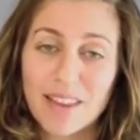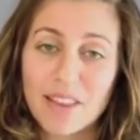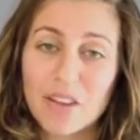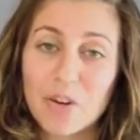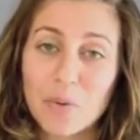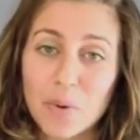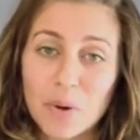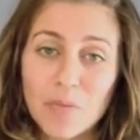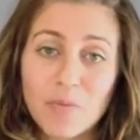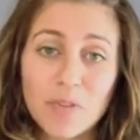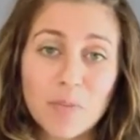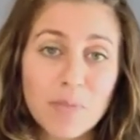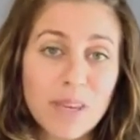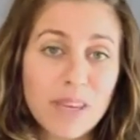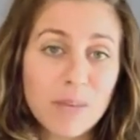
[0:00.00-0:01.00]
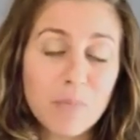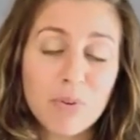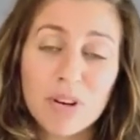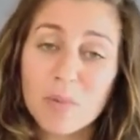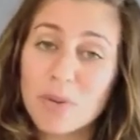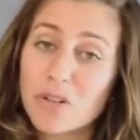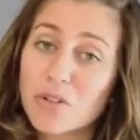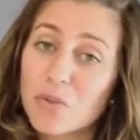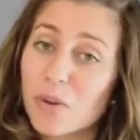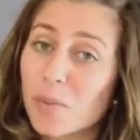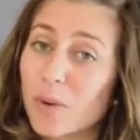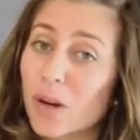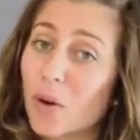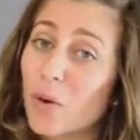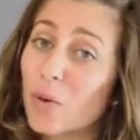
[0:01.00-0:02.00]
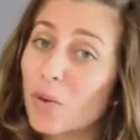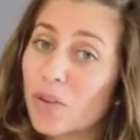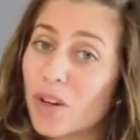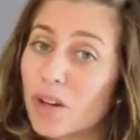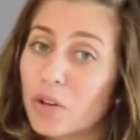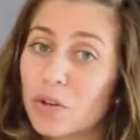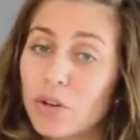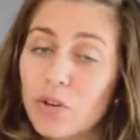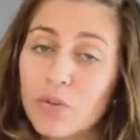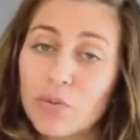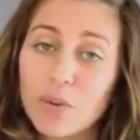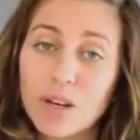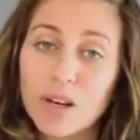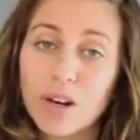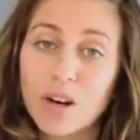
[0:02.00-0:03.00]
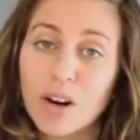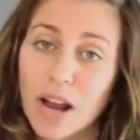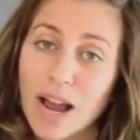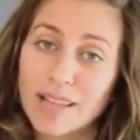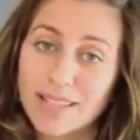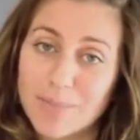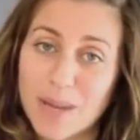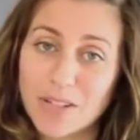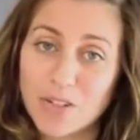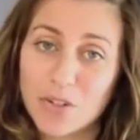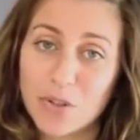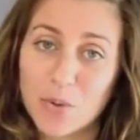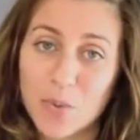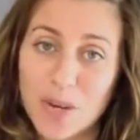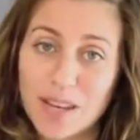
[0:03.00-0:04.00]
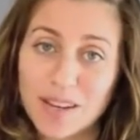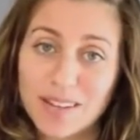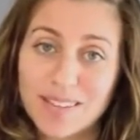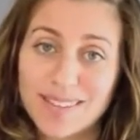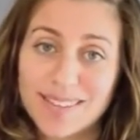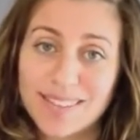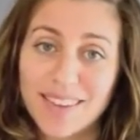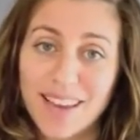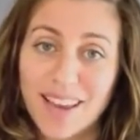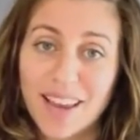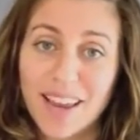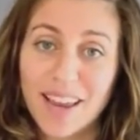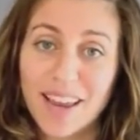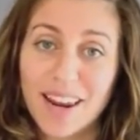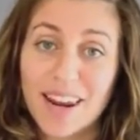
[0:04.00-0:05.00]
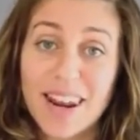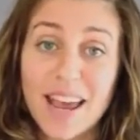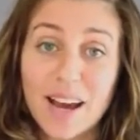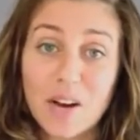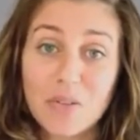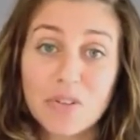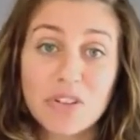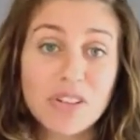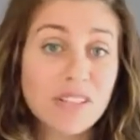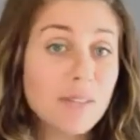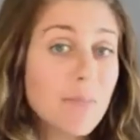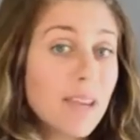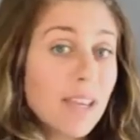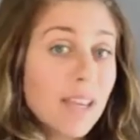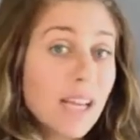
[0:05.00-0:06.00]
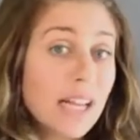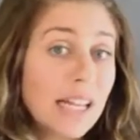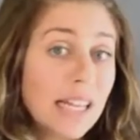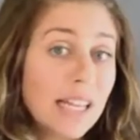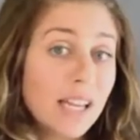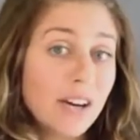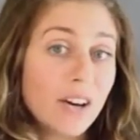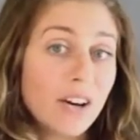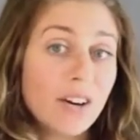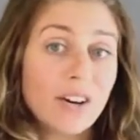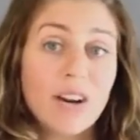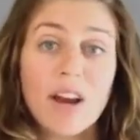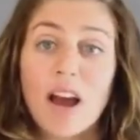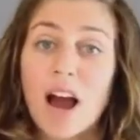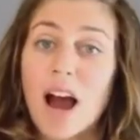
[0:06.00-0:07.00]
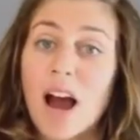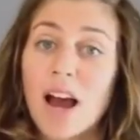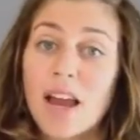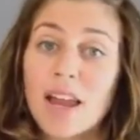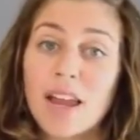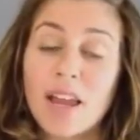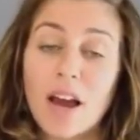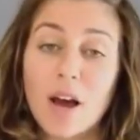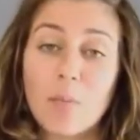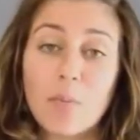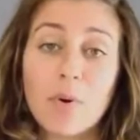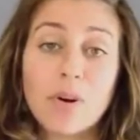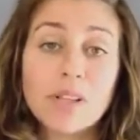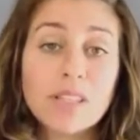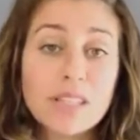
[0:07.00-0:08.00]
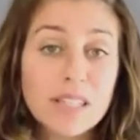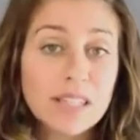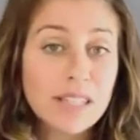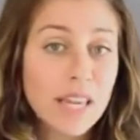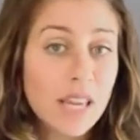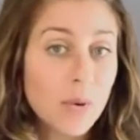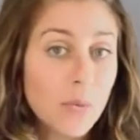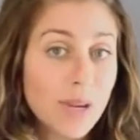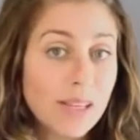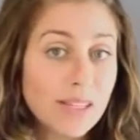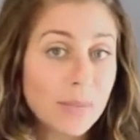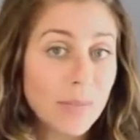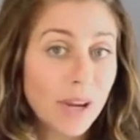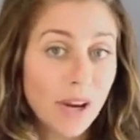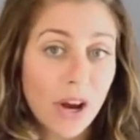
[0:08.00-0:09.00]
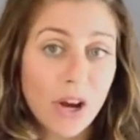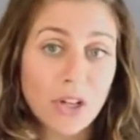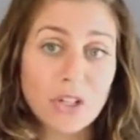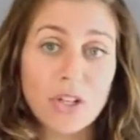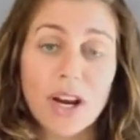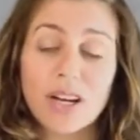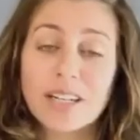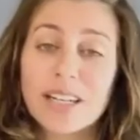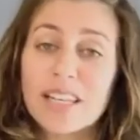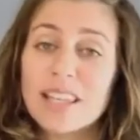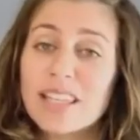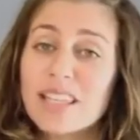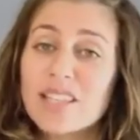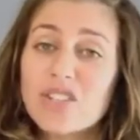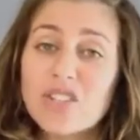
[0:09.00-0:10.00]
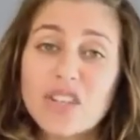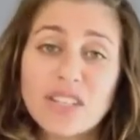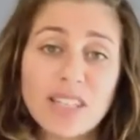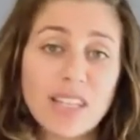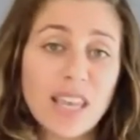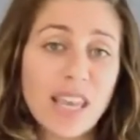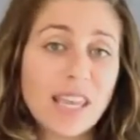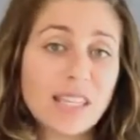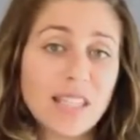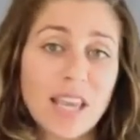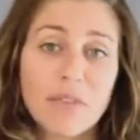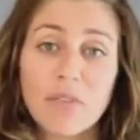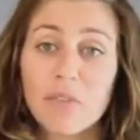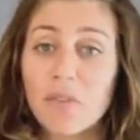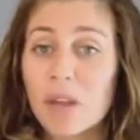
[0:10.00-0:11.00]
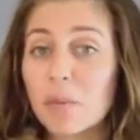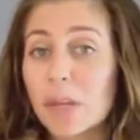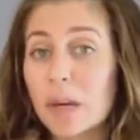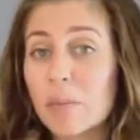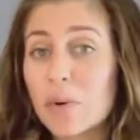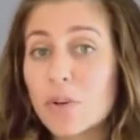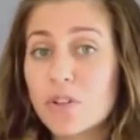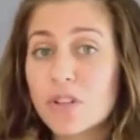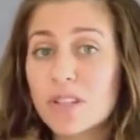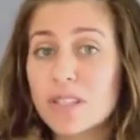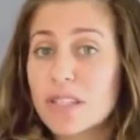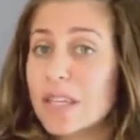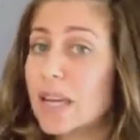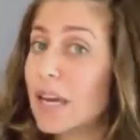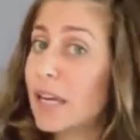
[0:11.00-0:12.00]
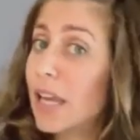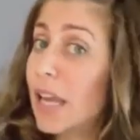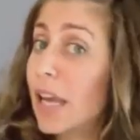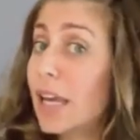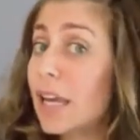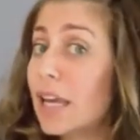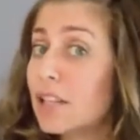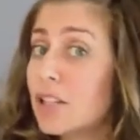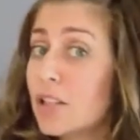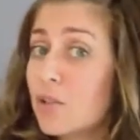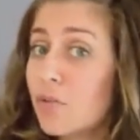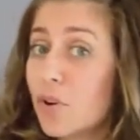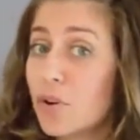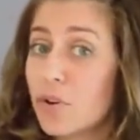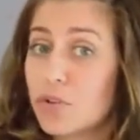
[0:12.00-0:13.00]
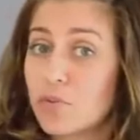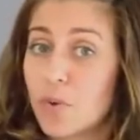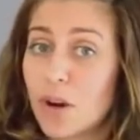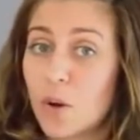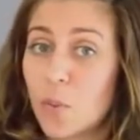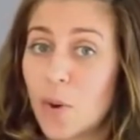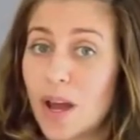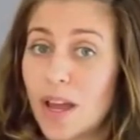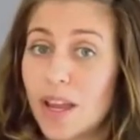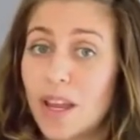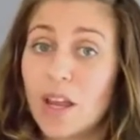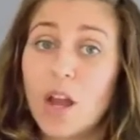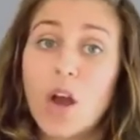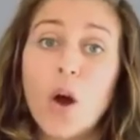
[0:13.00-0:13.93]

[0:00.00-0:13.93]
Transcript: The norm for me, pretty much throughout my whole entire career, has been two weeks. Now, just to make it clear, I um, put six to eight weeks in my contract, and this is just in case I have a family emergency and can't get to the photos right away,